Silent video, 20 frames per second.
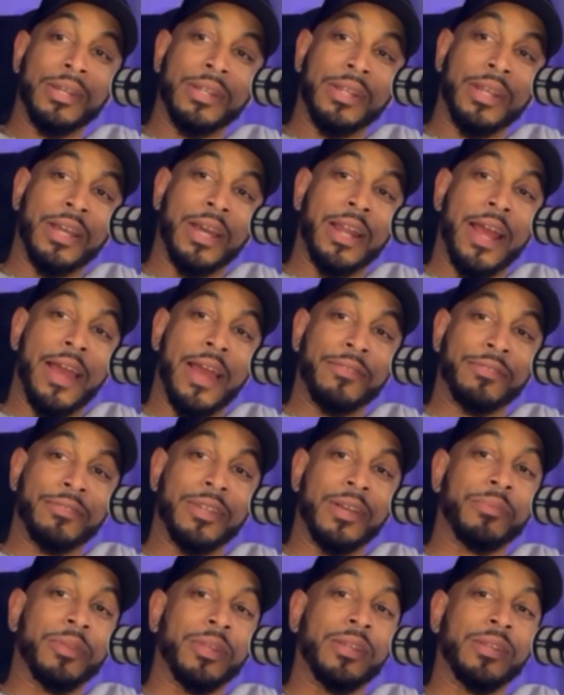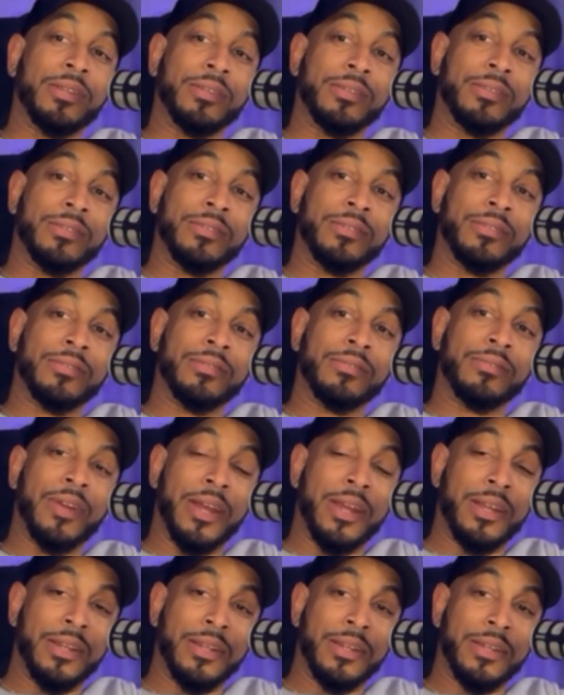They gotta have something,
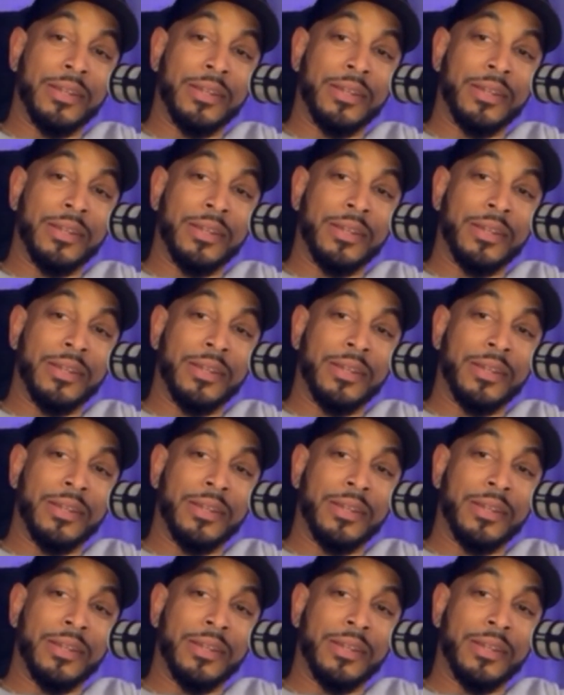right?